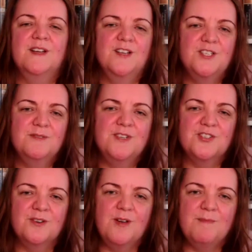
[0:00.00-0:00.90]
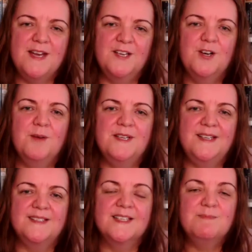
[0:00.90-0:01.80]
I do enjoy romantic
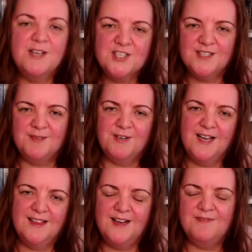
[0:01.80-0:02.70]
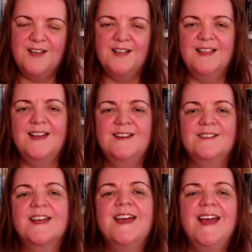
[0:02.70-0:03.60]
comedies, especially when I laugh out
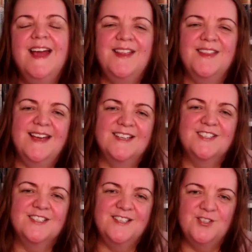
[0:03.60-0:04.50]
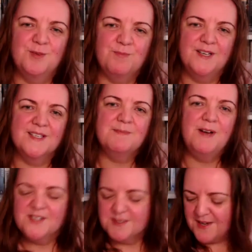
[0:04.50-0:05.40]
loud, and they actually do bring a
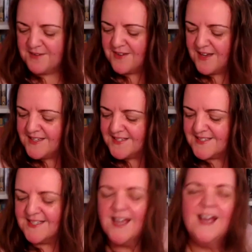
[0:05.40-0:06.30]
smile to my face.